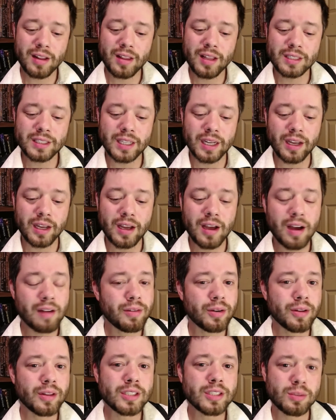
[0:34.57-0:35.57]
this and
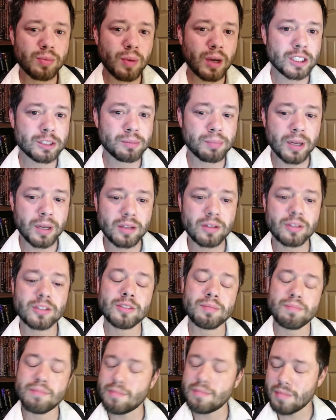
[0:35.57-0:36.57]
cover the
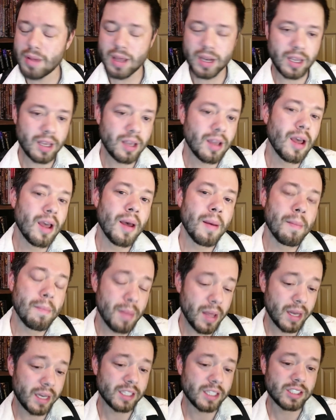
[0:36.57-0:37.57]
swashbuckler's many
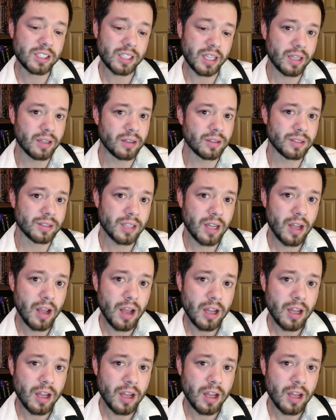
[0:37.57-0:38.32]
skills.